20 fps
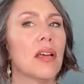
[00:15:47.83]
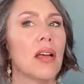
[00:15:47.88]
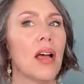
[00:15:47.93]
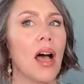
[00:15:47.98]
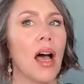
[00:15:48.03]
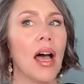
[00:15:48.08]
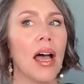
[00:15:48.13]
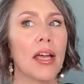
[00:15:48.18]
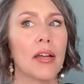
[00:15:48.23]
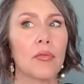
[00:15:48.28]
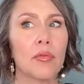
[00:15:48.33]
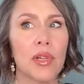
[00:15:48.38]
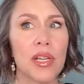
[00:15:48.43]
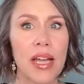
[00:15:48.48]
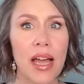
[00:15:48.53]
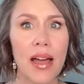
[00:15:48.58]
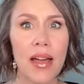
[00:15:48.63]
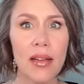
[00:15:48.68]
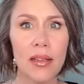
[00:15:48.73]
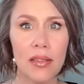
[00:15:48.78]
I
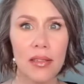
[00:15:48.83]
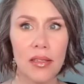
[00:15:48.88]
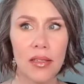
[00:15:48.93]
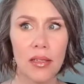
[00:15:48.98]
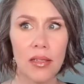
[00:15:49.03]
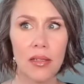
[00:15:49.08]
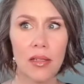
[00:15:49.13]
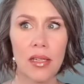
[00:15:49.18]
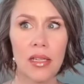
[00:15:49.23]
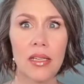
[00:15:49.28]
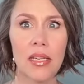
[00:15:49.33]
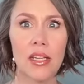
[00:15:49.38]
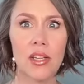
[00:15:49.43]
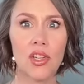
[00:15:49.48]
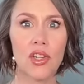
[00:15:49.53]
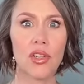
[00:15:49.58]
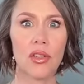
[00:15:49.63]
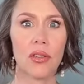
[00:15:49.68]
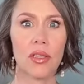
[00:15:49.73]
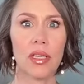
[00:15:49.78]
reacted
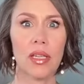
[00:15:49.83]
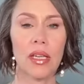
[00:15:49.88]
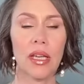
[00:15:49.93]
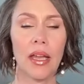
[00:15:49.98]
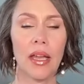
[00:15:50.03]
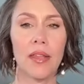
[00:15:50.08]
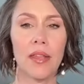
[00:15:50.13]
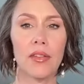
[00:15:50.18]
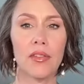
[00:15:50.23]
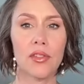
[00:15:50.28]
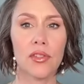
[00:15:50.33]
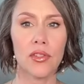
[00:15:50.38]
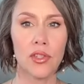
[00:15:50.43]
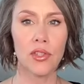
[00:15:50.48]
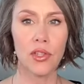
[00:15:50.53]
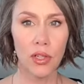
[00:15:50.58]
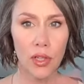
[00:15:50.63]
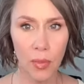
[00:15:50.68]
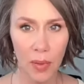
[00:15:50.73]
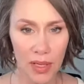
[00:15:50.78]
initially and then
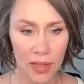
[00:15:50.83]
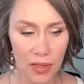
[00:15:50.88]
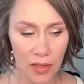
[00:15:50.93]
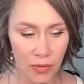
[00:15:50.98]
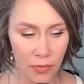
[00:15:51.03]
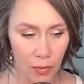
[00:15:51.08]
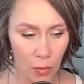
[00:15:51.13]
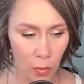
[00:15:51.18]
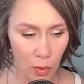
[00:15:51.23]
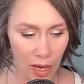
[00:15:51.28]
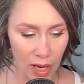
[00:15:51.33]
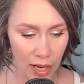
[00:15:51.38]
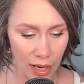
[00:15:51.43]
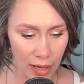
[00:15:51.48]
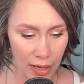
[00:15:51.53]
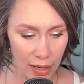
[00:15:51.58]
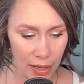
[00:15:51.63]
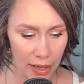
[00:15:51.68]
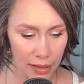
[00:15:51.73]
took myself away.